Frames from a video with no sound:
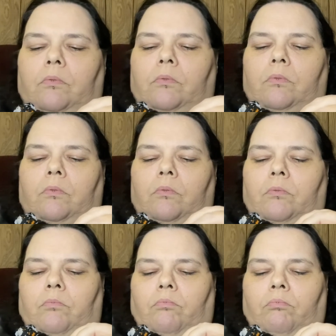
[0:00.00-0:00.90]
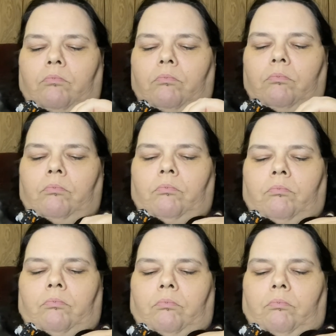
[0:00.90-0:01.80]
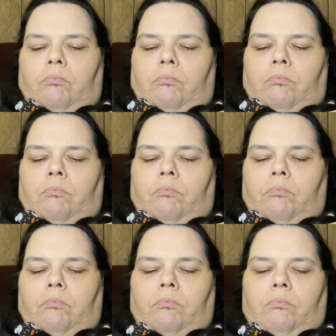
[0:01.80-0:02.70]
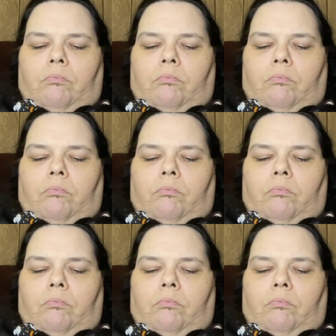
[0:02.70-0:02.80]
(no one is talking)